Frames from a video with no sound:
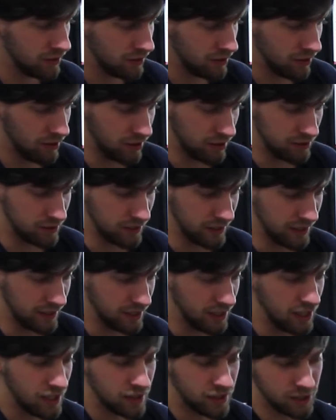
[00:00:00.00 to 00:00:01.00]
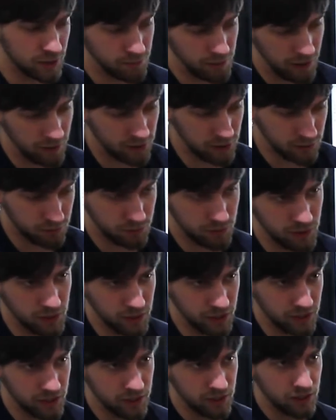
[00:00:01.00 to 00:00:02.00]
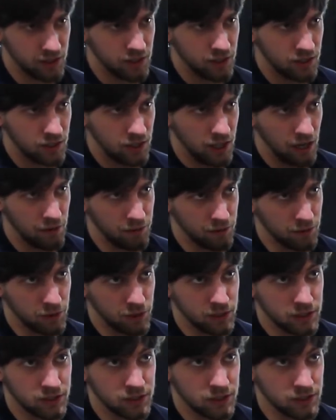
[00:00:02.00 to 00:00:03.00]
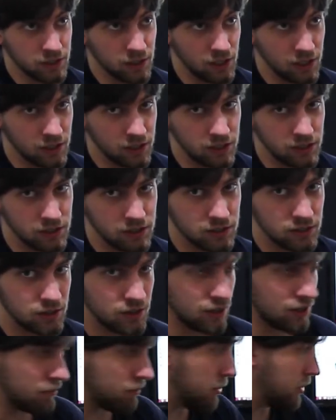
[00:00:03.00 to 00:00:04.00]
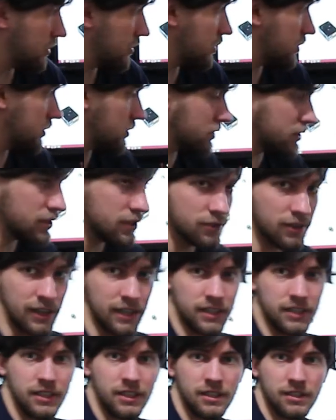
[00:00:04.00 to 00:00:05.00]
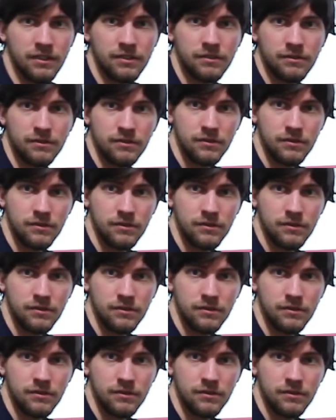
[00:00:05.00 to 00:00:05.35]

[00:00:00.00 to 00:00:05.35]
And it's like this power supply, I've been looking since August. The computer you see right here